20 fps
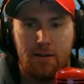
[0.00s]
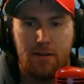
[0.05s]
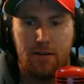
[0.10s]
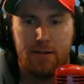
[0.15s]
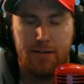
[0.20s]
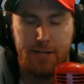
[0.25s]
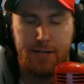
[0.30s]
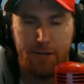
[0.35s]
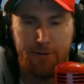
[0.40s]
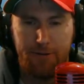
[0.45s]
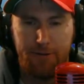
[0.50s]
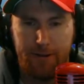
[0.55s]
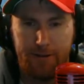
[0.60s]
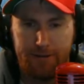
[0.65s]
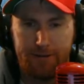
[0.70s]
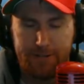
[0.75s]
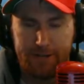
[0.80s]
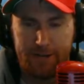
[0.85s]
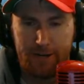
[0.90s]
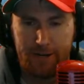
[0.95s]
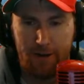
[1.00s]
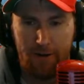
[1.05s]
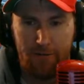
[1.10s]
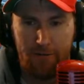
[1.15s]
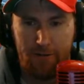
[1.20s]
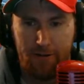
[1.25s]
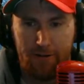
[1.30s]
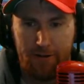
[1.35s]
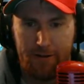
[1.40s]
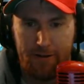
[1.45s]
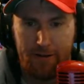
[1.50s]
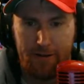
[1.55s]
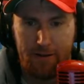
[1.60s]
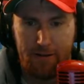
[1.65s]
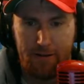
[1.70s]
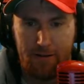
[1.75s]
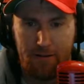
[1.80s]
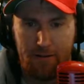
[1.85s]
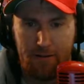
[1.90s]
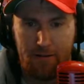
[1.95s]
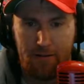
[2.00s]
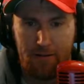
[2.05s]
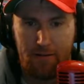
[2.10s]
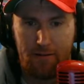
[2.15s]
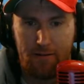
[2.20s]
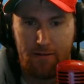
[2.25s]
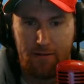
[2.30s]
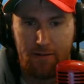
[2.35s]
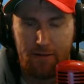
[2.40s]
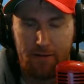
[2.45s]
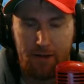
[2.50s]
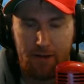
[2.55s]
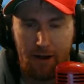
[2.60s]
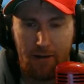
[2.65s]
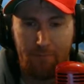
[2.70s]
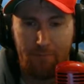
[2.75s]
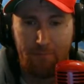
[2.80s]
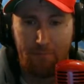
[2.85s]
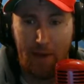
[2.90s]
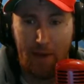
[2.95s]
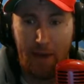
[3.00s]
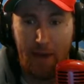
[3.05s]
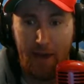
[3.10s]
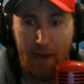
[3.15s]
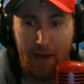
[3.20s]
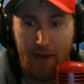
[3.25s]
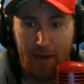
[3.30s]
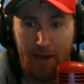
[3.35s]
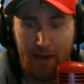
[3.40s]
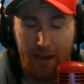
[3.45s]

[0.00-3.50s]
two years ago, come May,